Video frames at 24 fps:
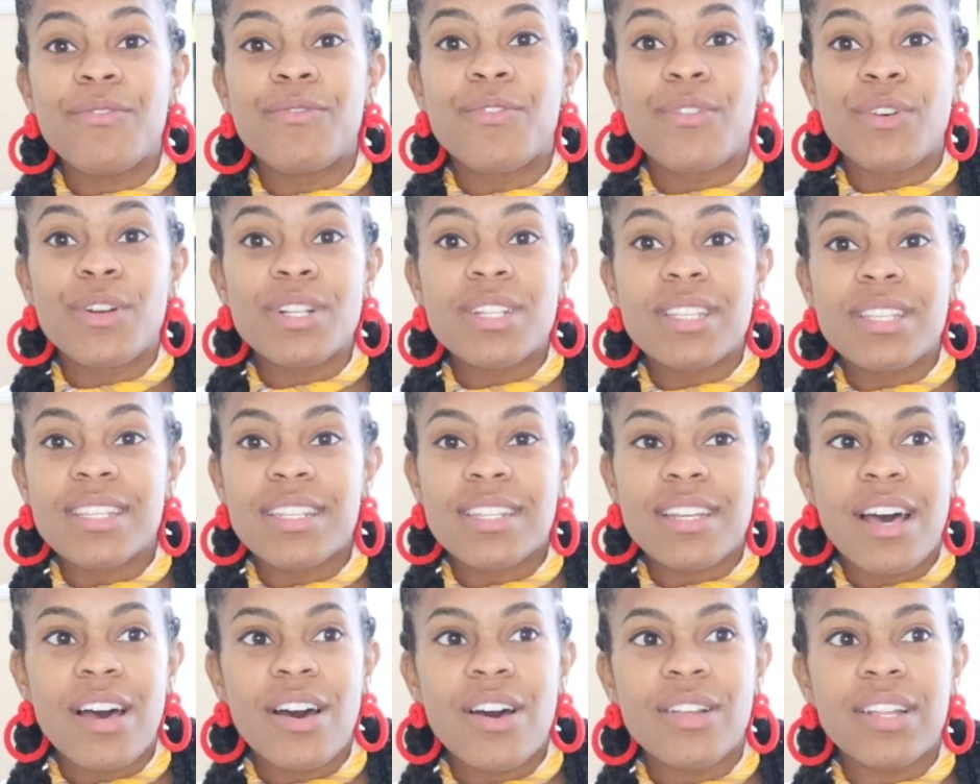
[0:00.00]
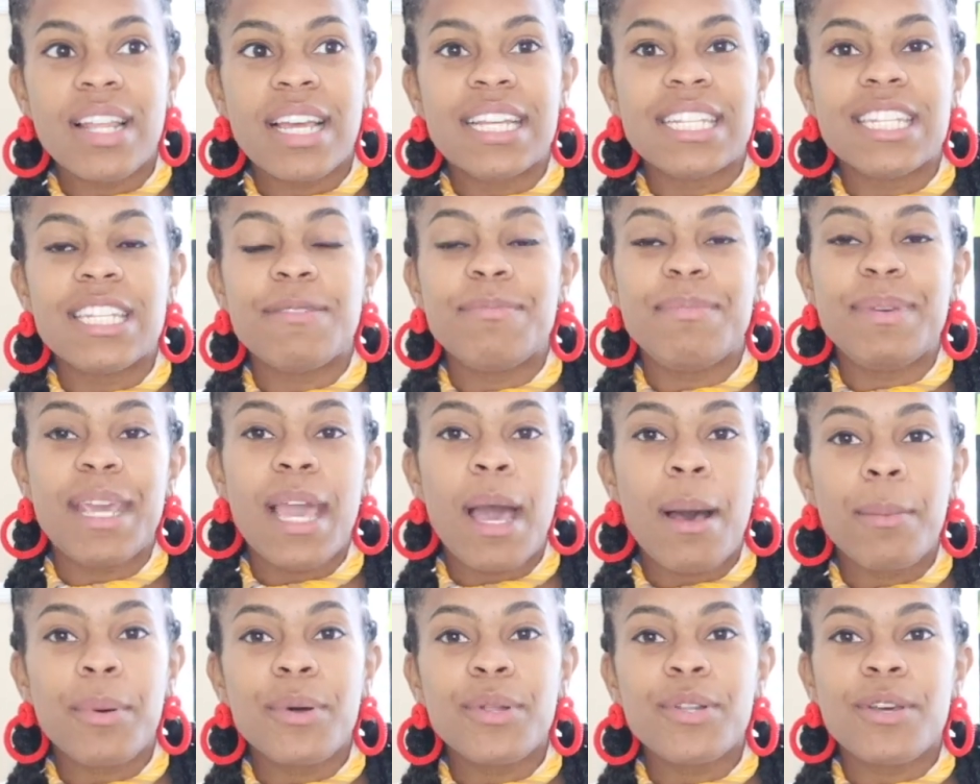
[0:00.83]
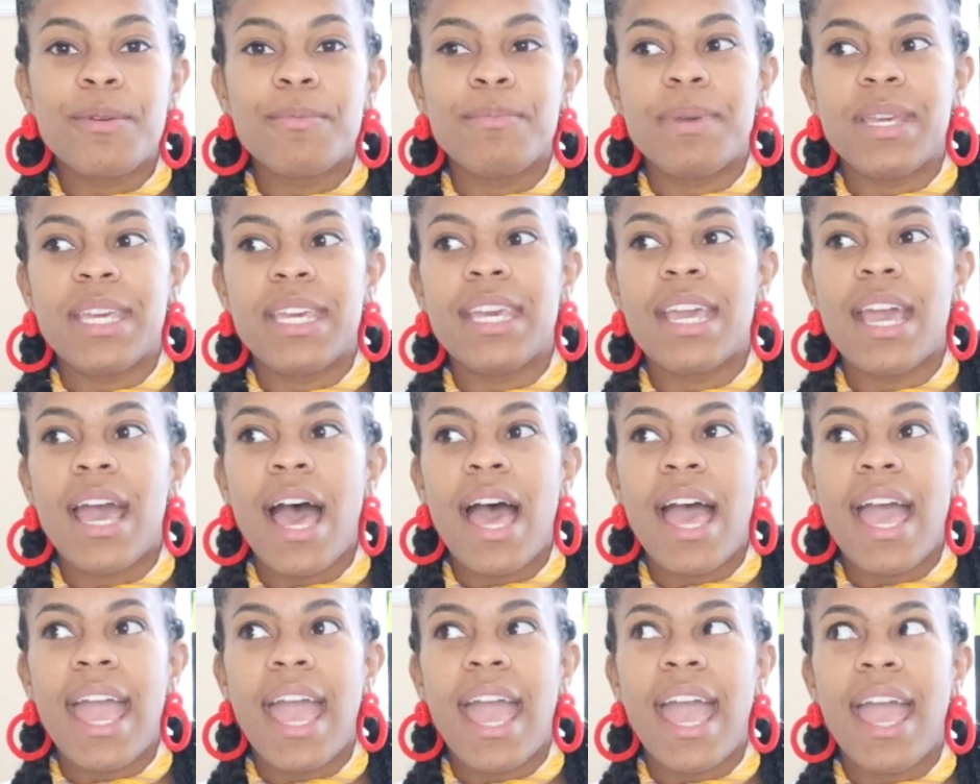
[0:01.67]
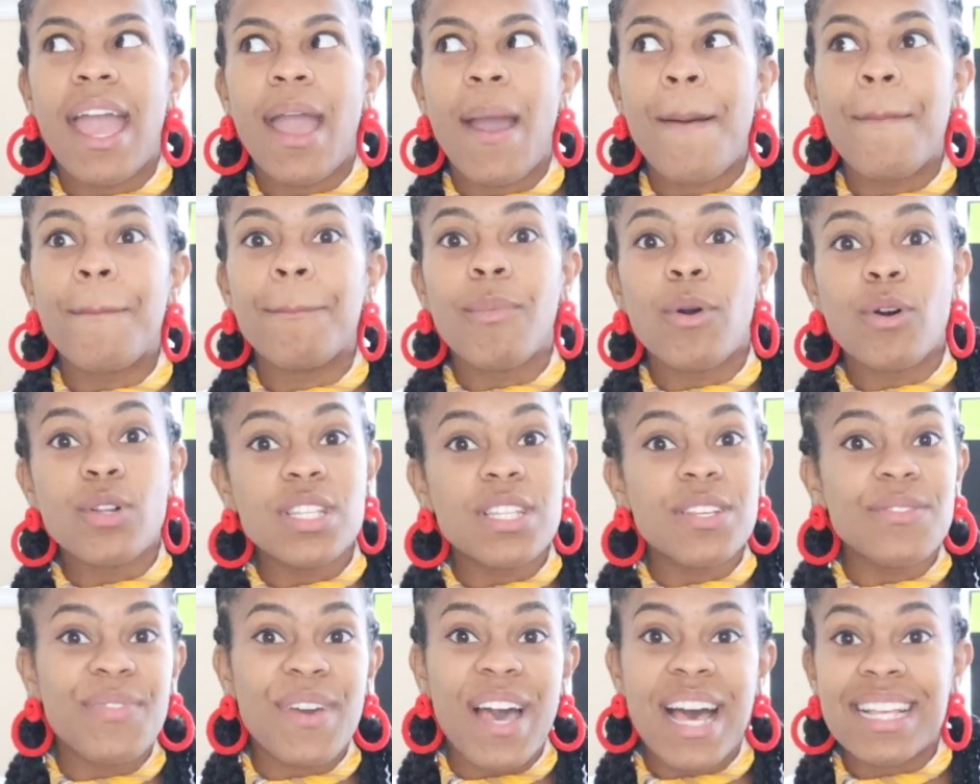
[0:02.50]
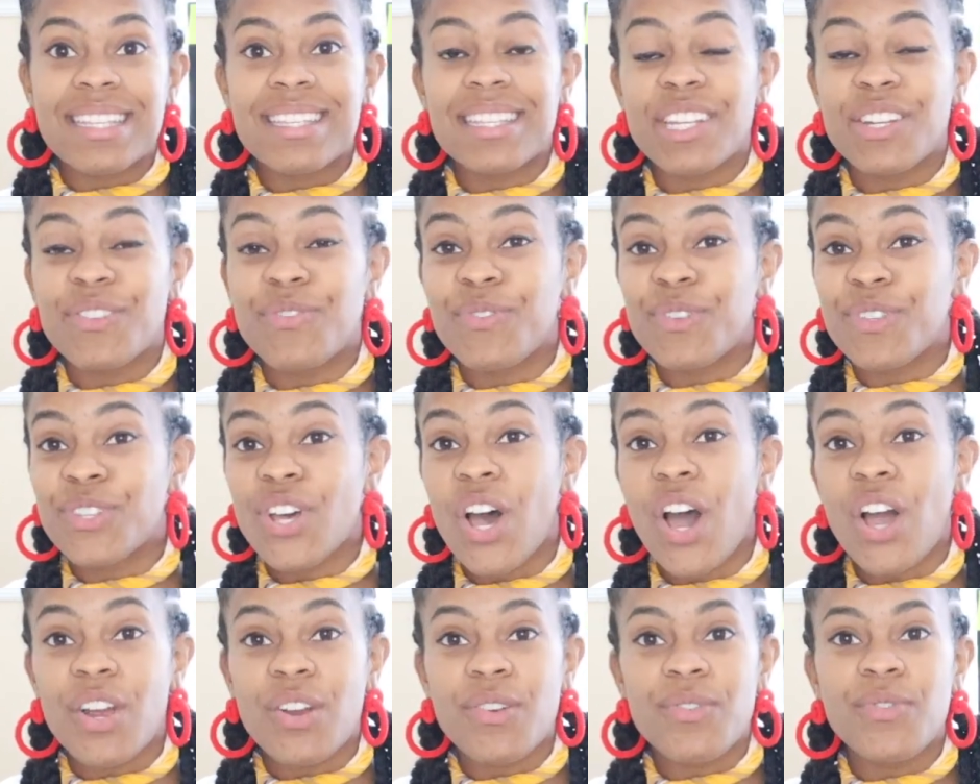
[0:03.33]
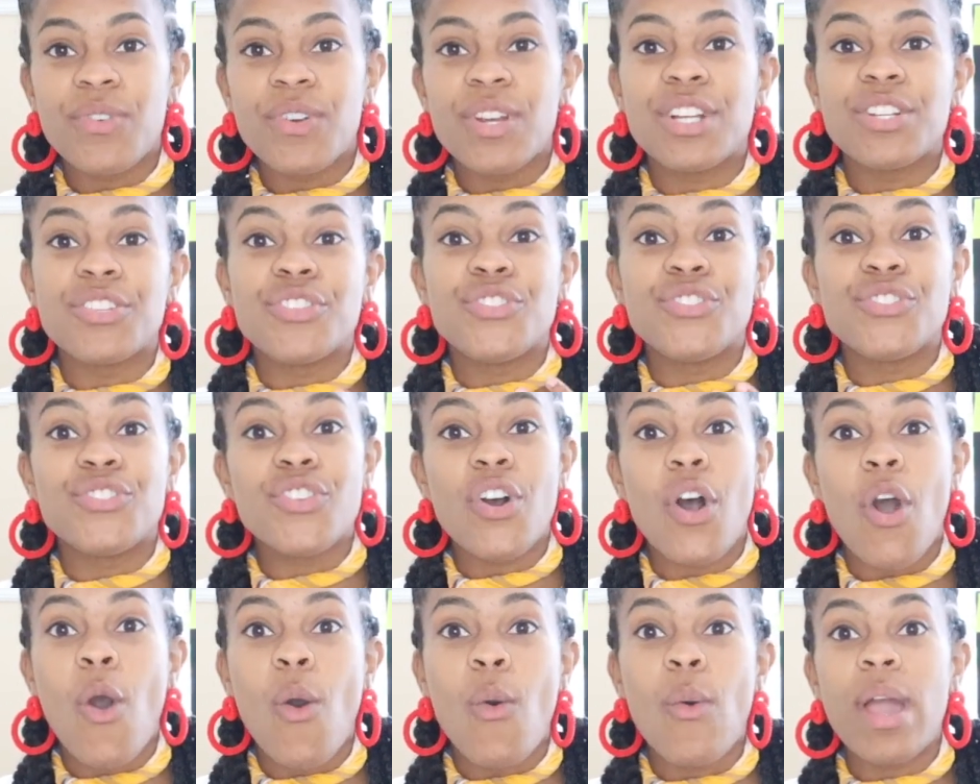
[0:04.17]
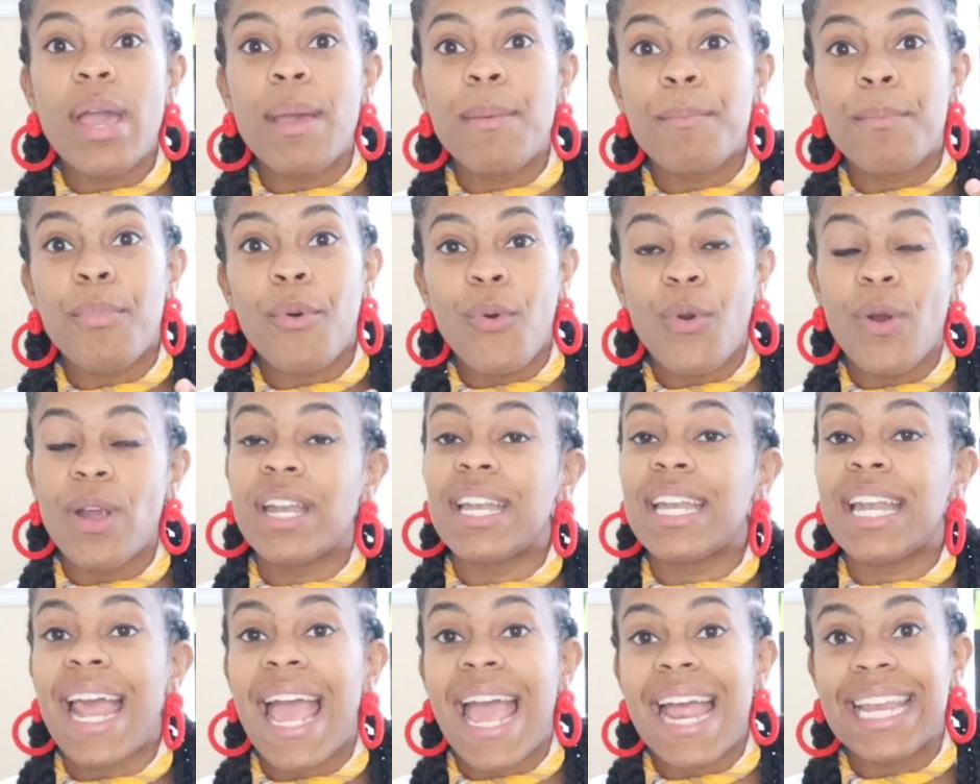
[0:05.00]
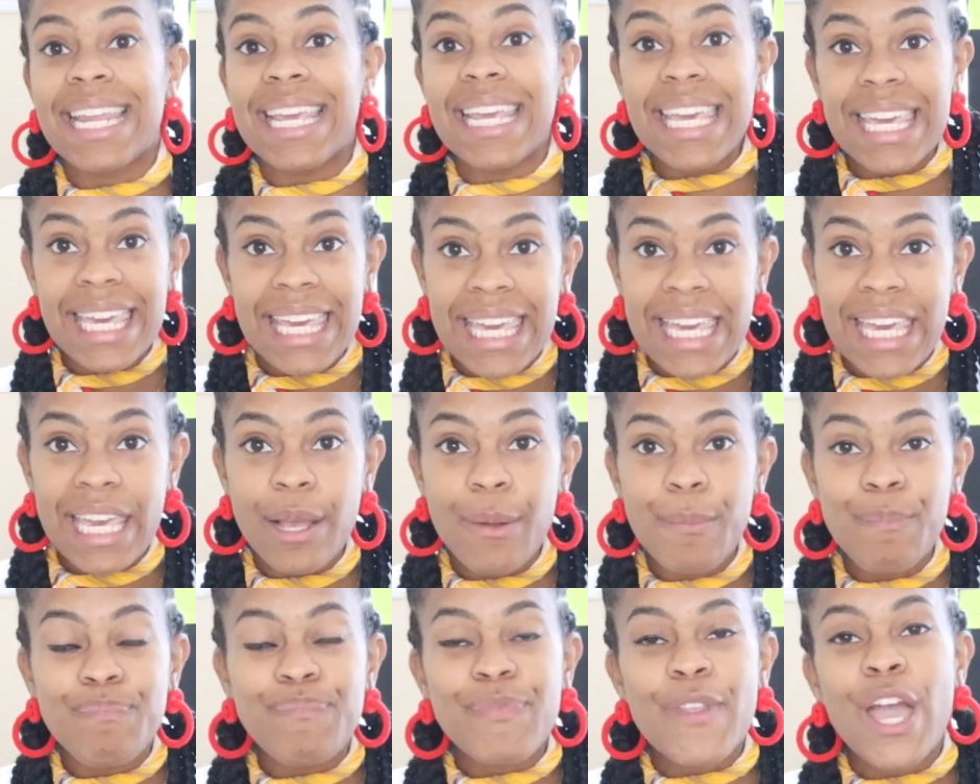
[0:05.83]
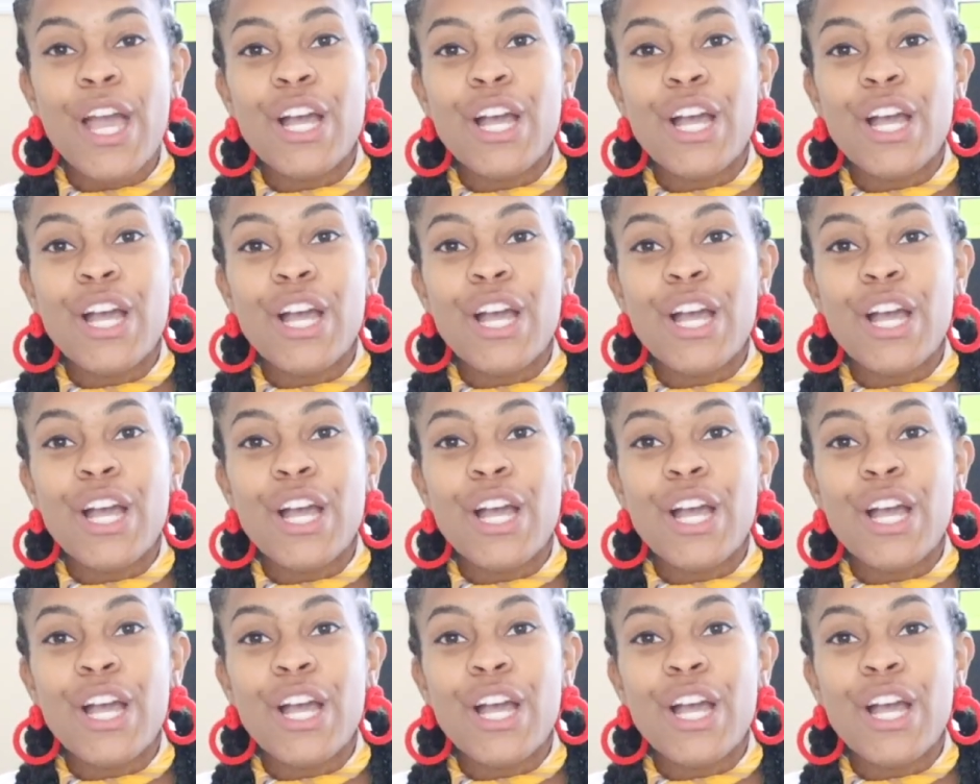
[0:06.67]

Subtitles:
versatile, like to be able to be a multifaceted photographer is so important and key.